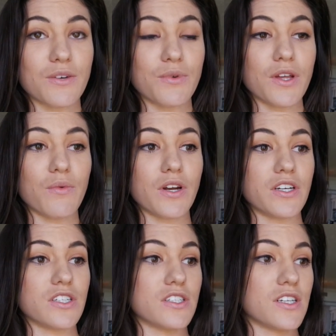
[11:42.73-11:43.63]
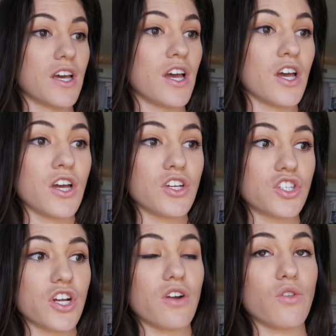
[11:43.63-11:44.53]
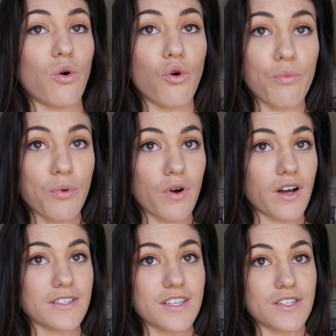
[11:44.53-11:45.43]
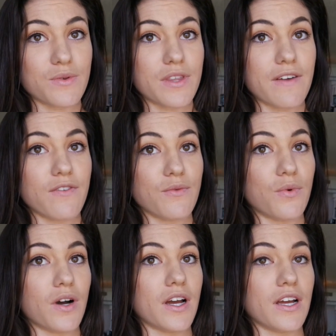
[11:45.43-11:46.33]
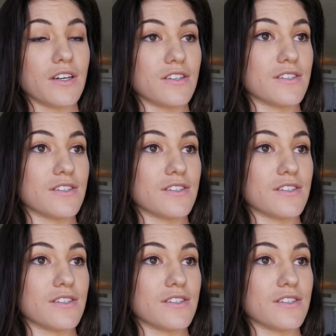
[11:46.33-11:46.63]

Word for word: I really want to just share the whole process with everyone.